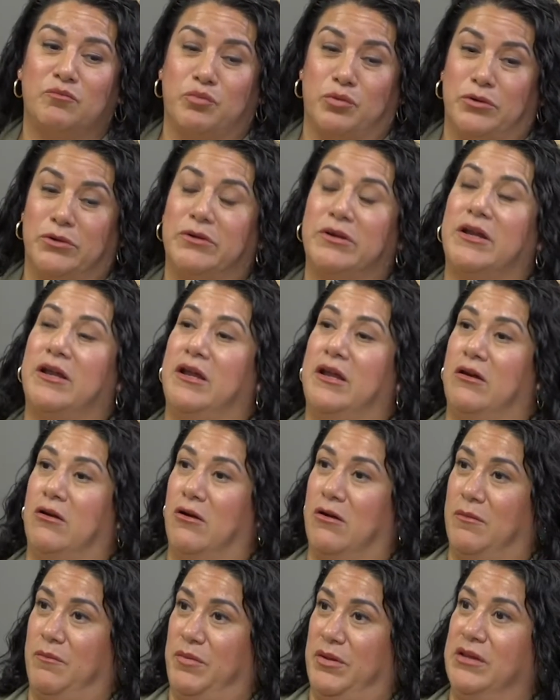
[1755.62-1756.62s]
prudent in
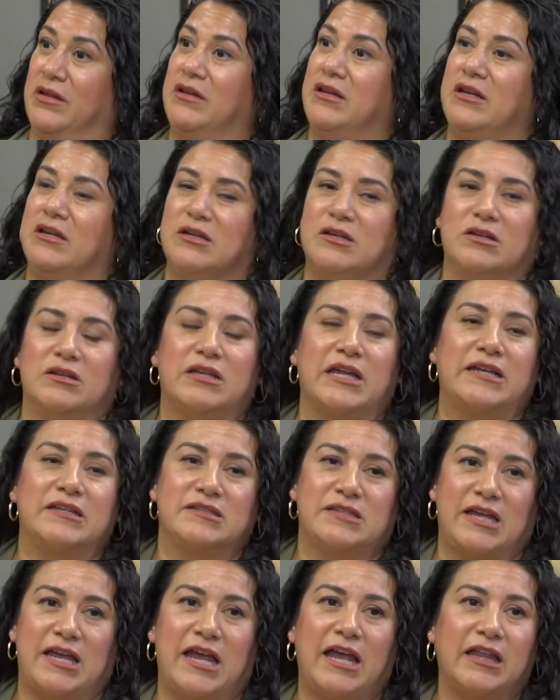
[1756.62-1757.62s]
our ability to like
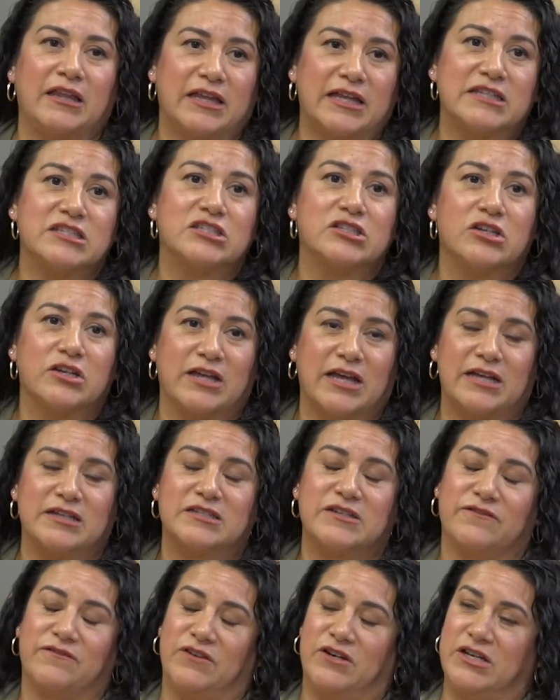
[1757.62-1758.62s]
say, hey, let's look at
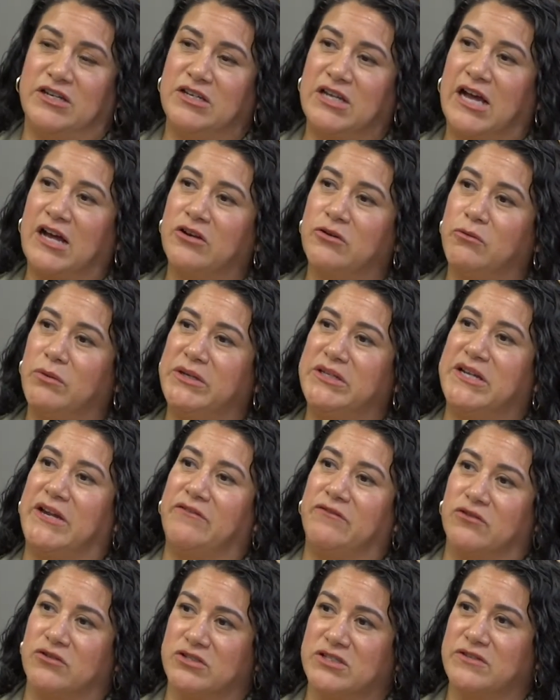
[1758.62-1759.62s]
different and how do we
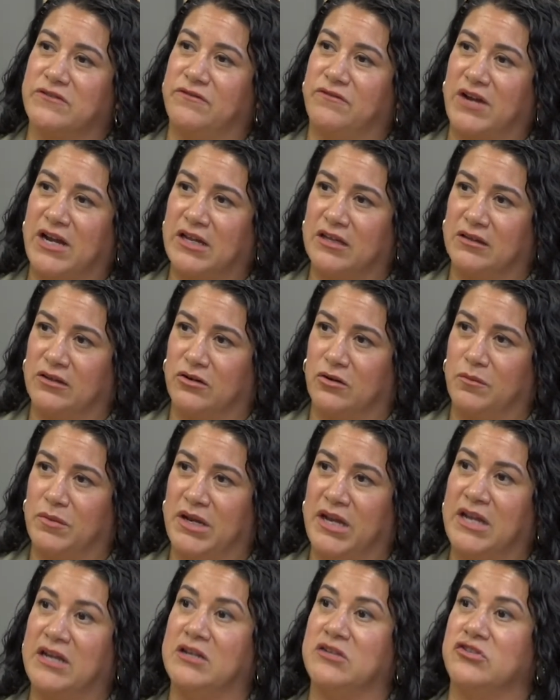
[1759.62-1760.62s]
diversify a little
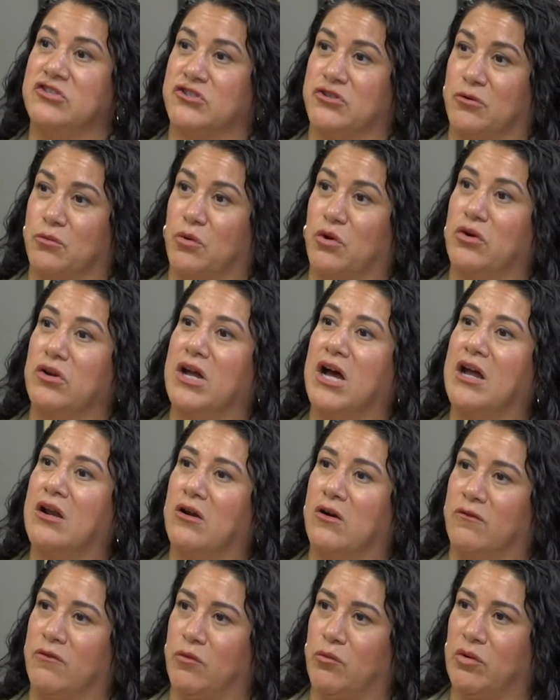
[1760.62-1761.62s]
bit and ensure we're not
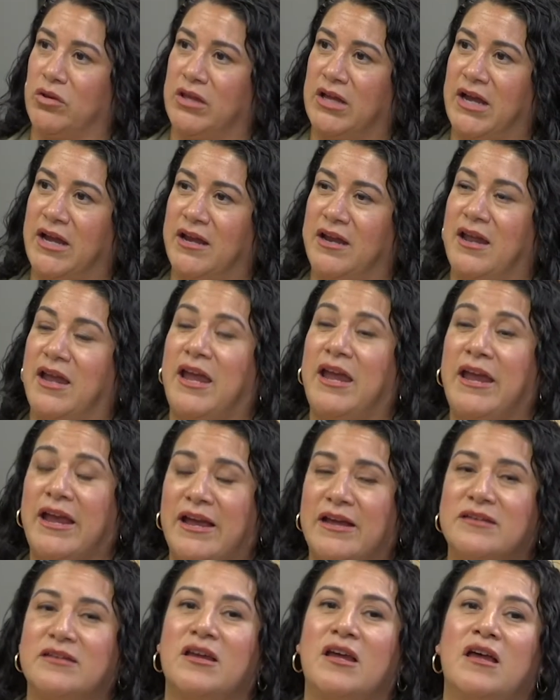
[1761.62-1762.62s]
over reliant.
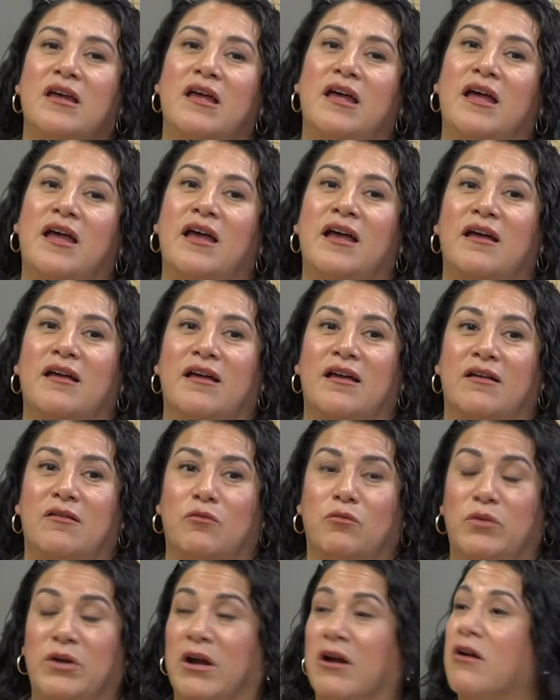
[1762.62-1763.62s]
And
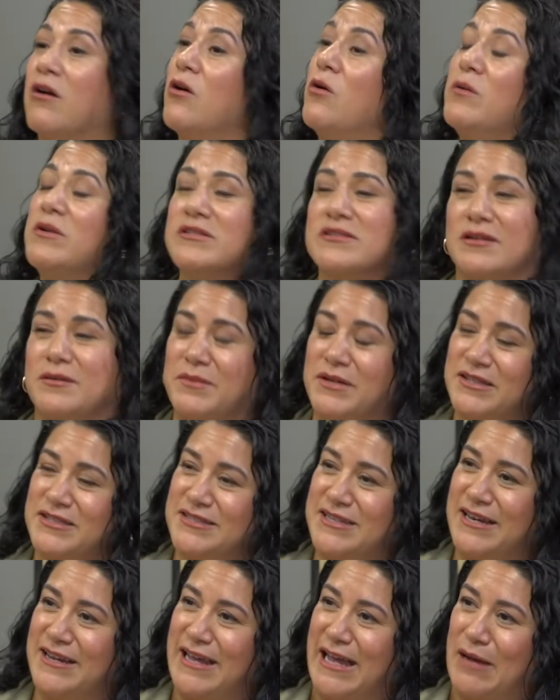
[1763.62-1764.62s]
we are always going to be the
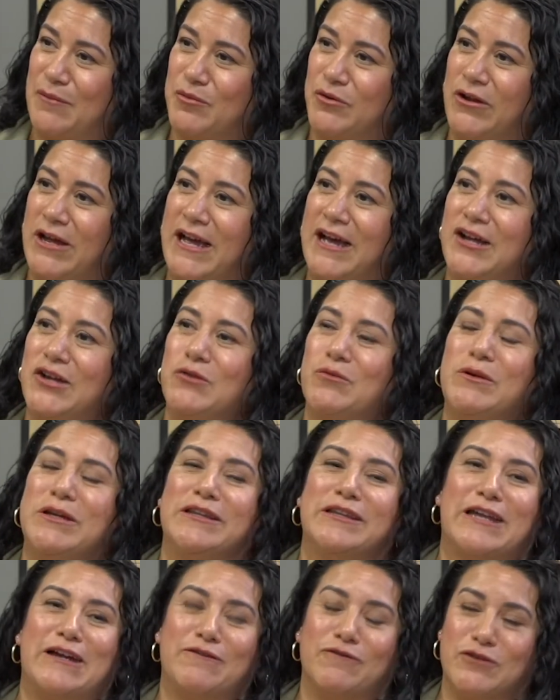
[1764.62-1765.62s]
state capital. How do we
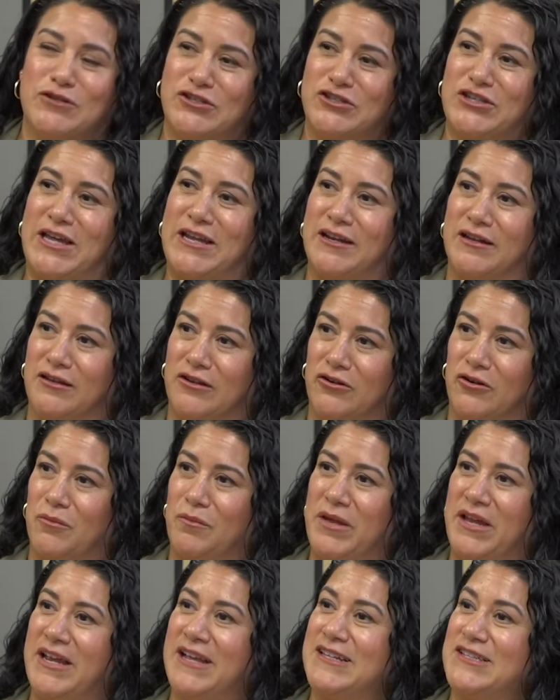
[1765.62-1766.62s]
leverage that a little
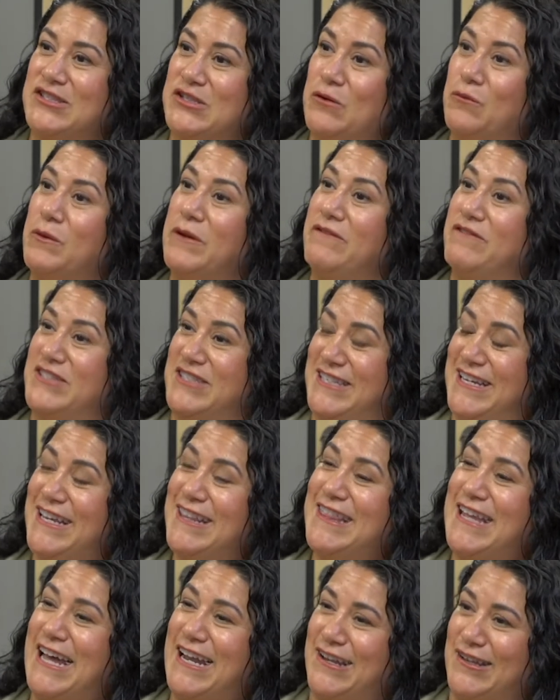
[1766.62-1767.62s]
bit? And so we've seen
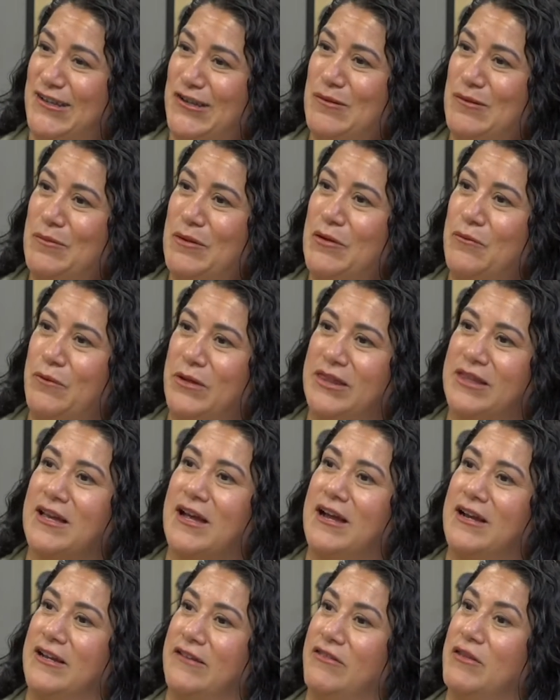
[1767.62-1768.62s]
that a little bit with
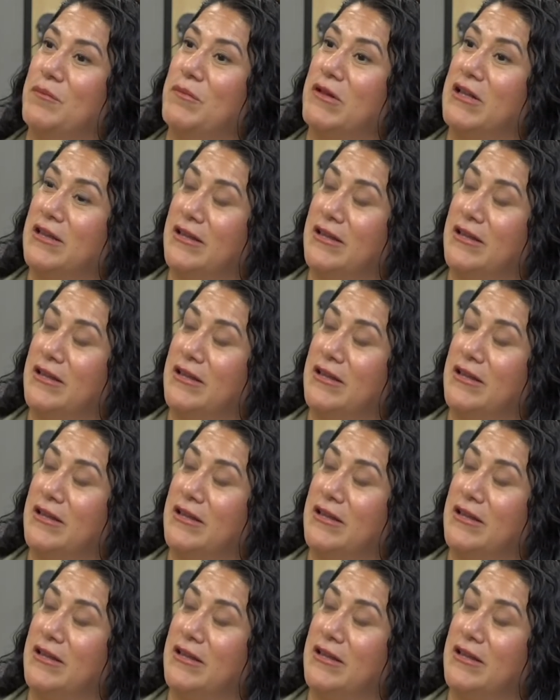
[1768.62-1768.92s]
kind of the,